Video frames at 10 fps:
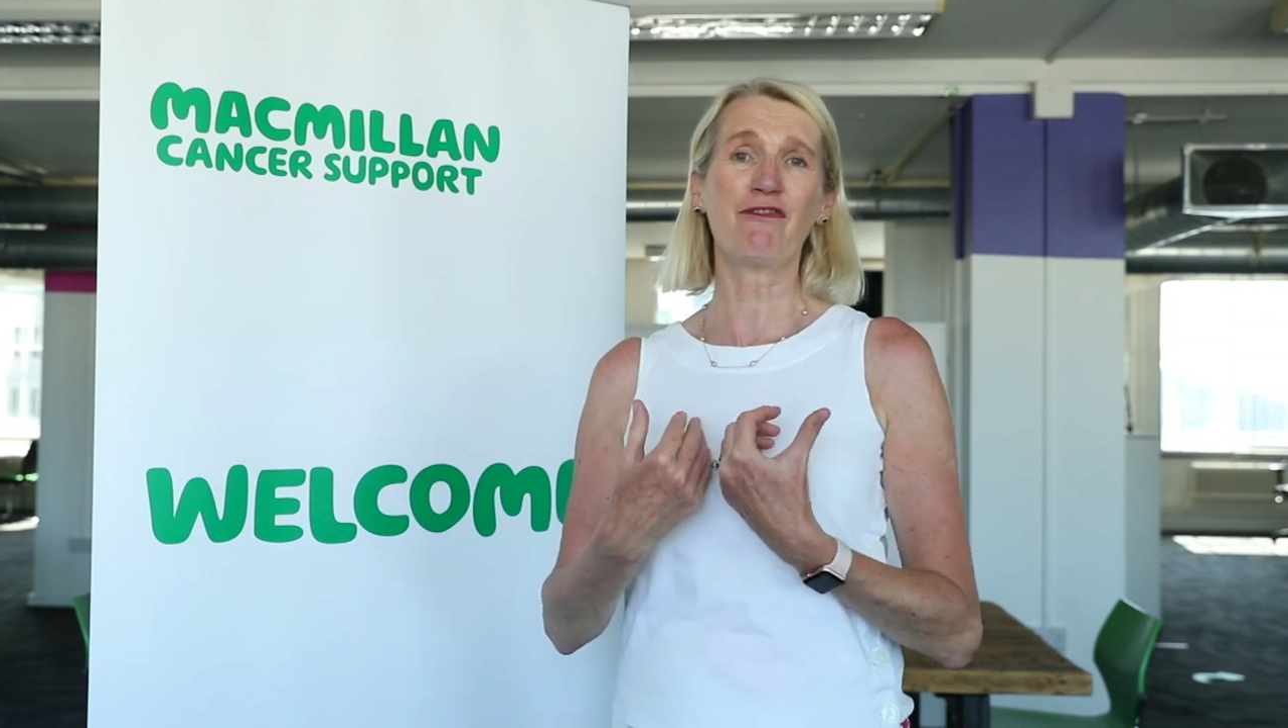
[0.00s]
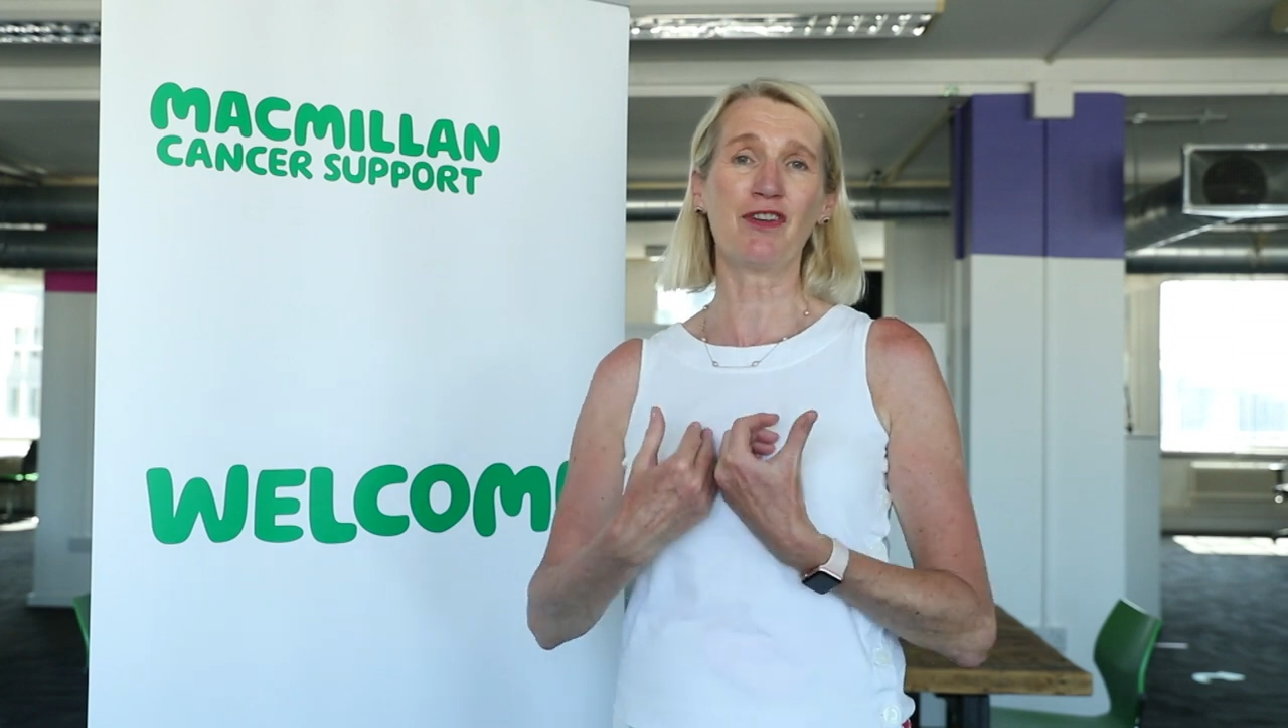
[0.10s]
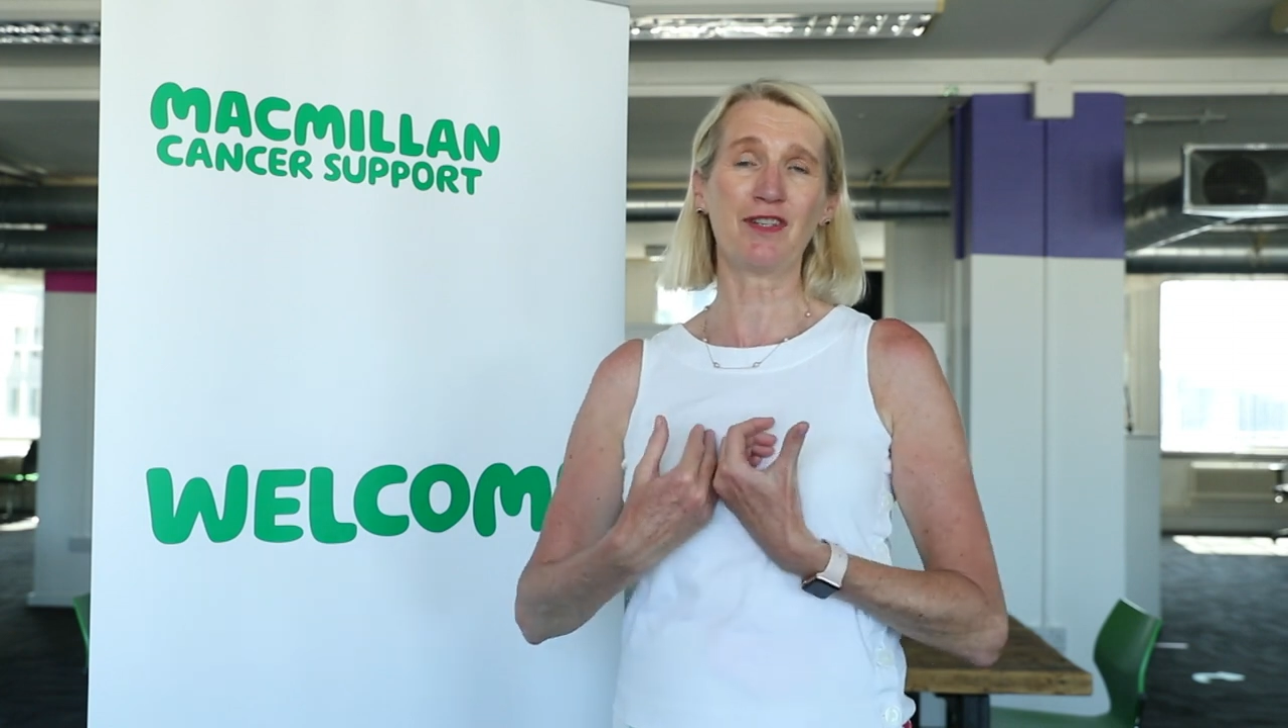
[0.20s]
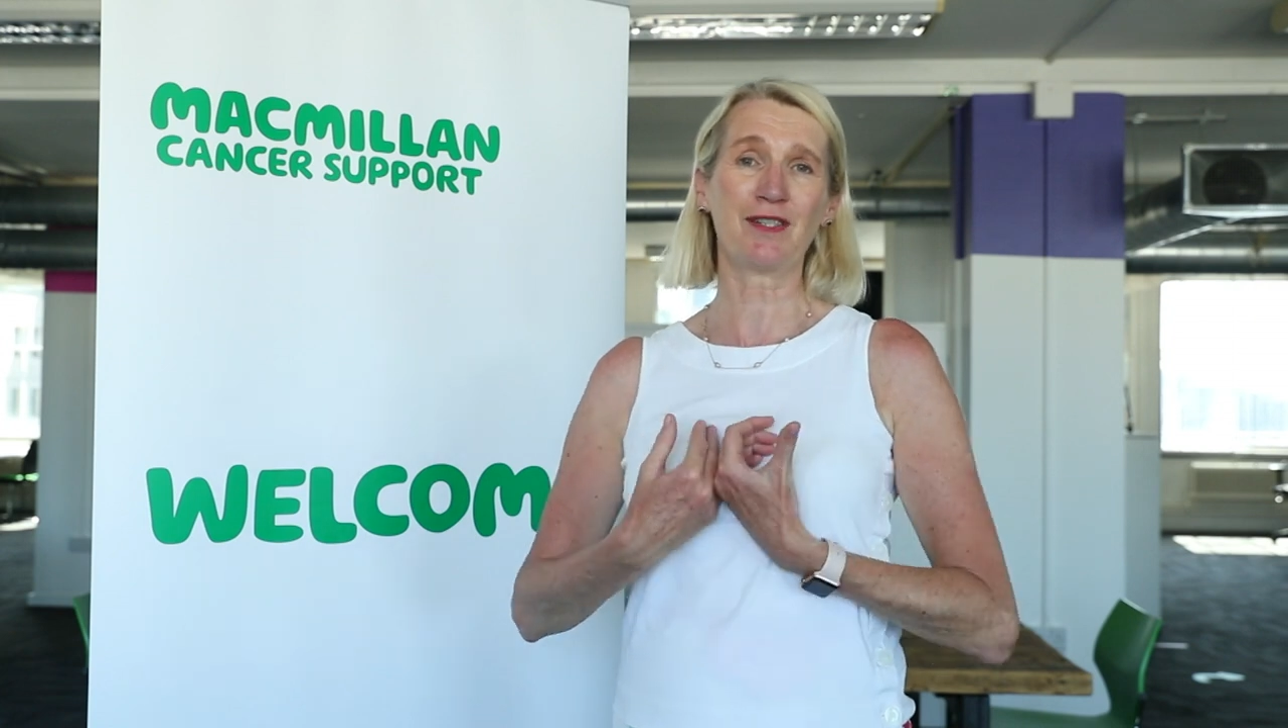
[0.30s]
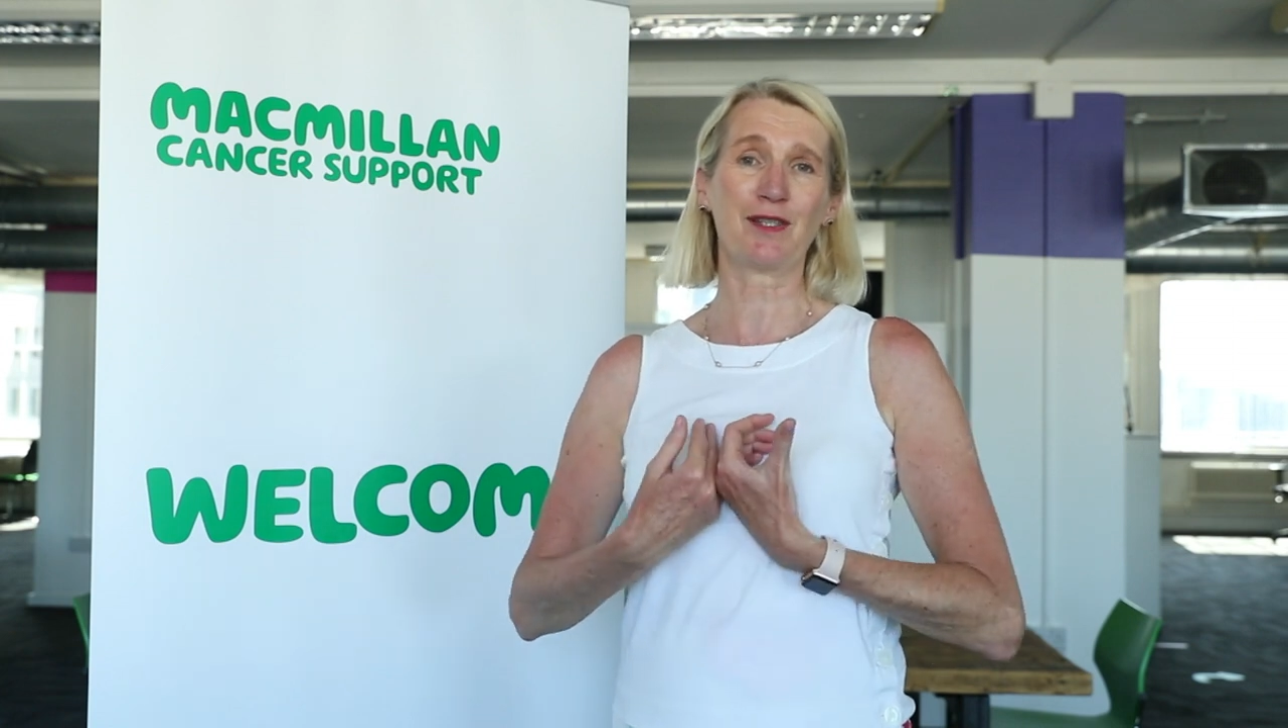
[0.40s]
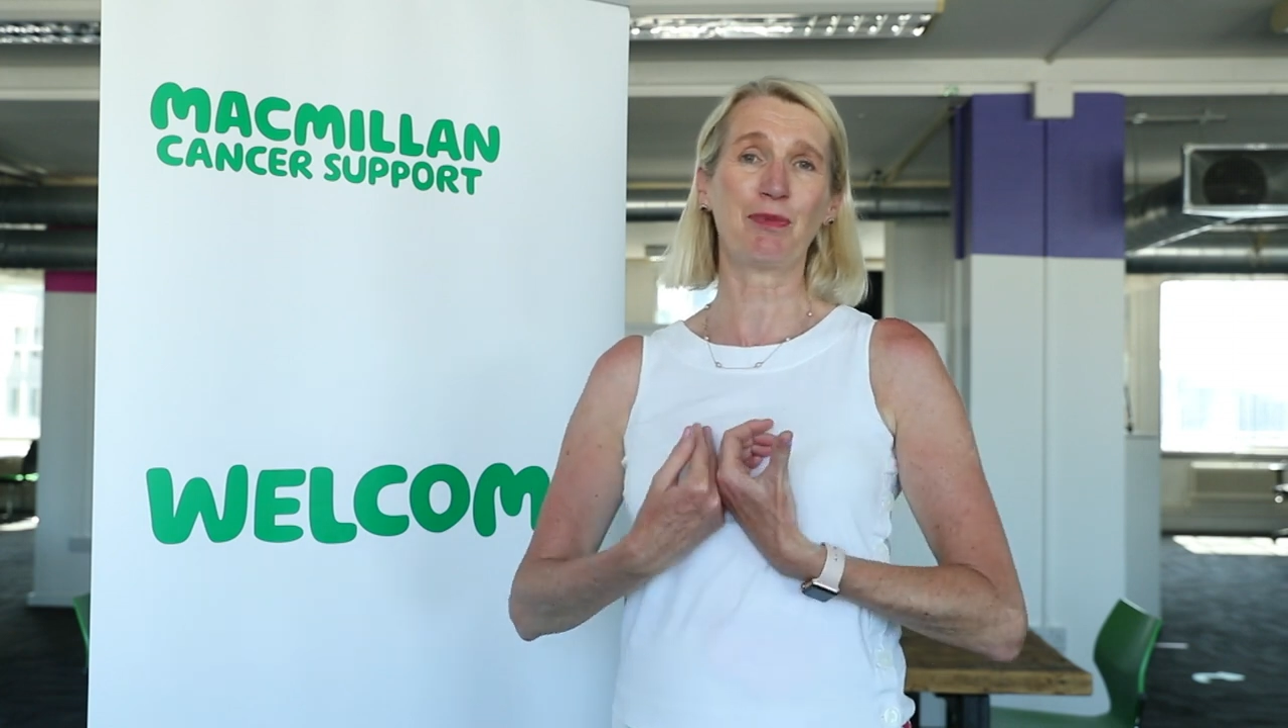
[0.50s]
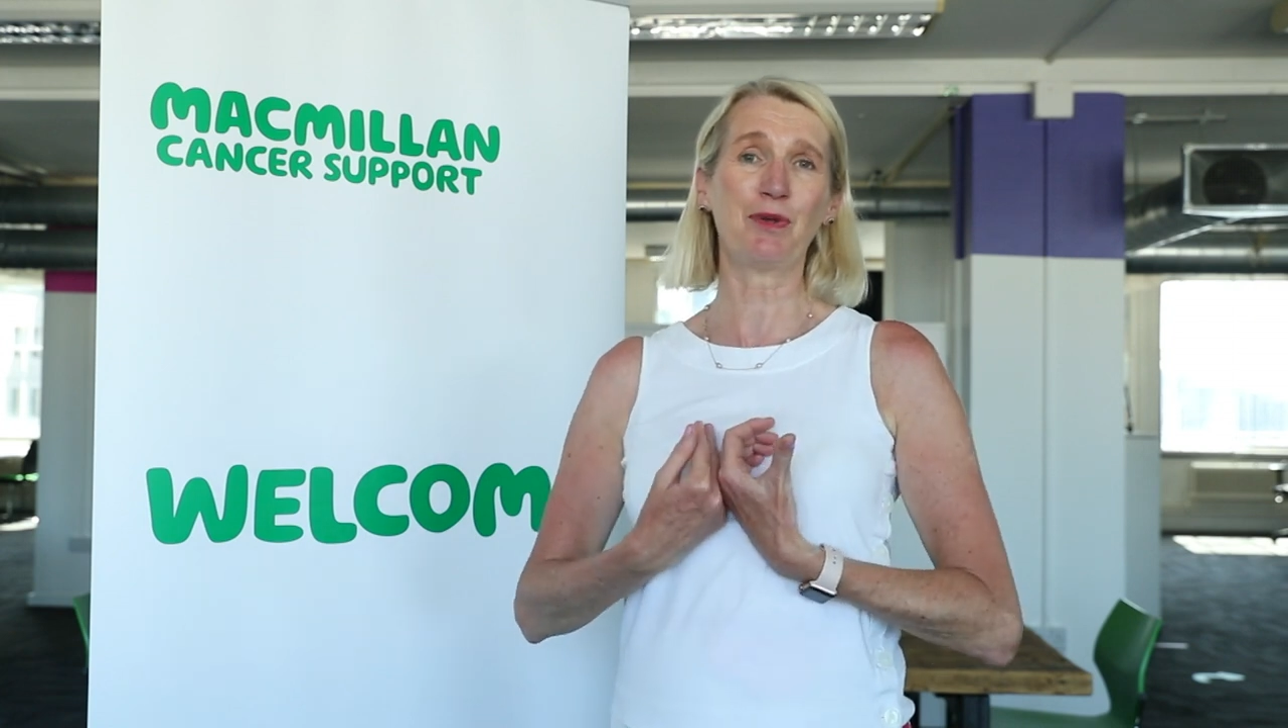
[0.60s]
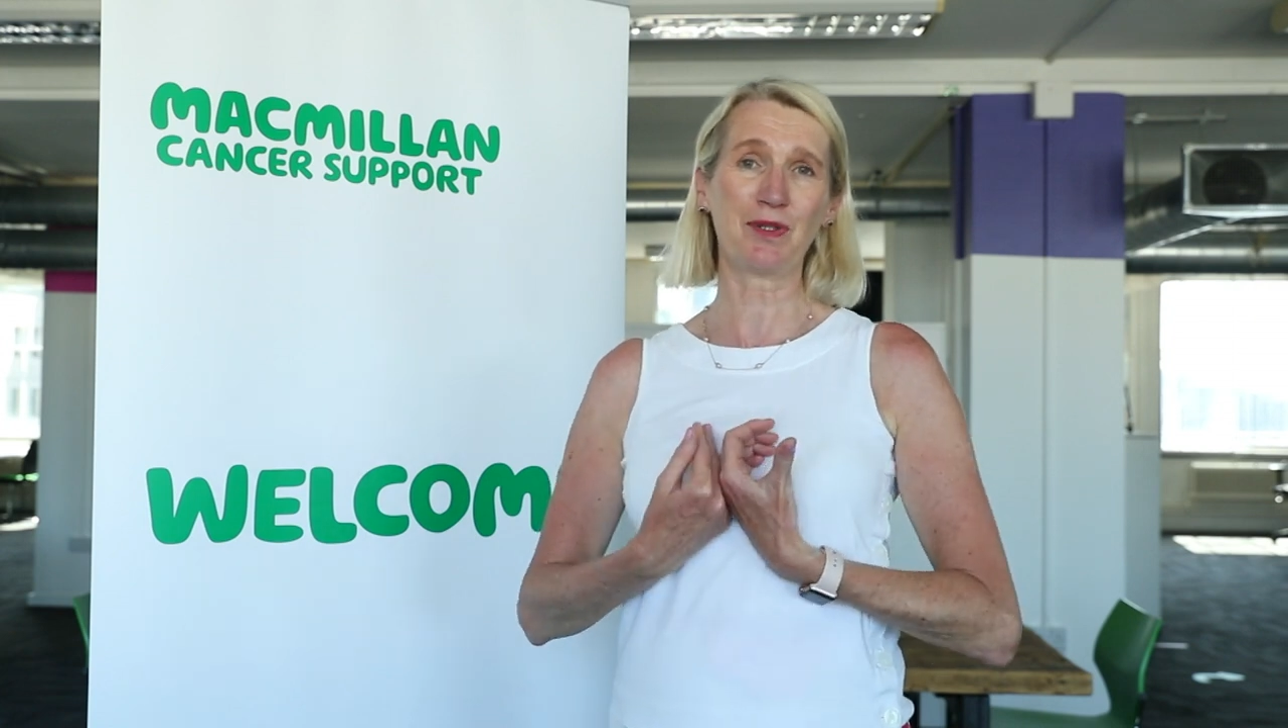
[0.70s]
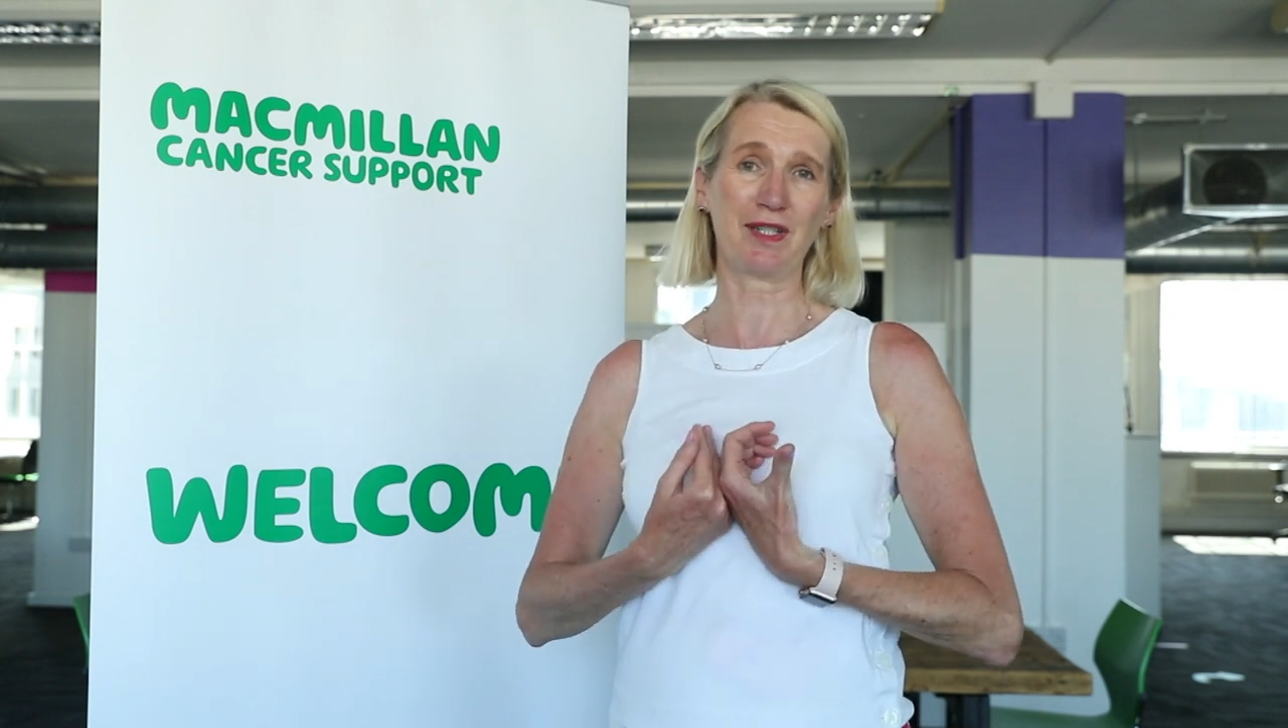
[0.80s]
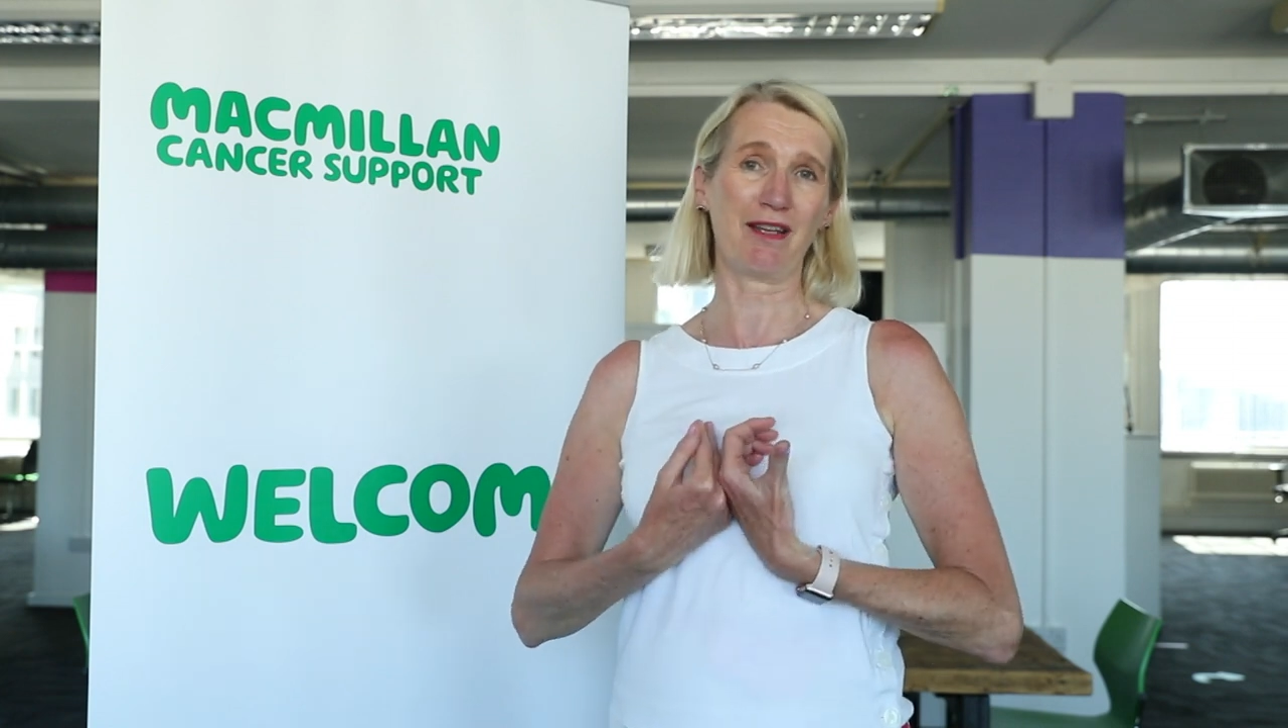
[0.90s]
first
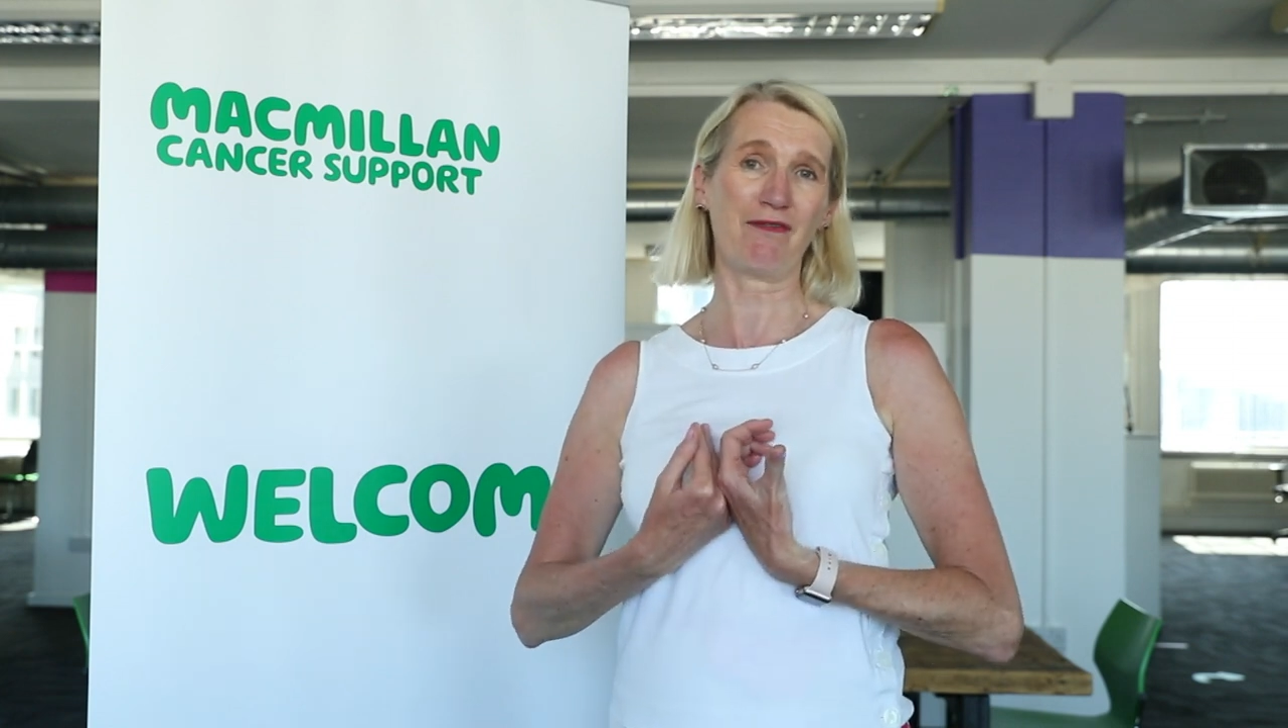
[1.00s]
supporter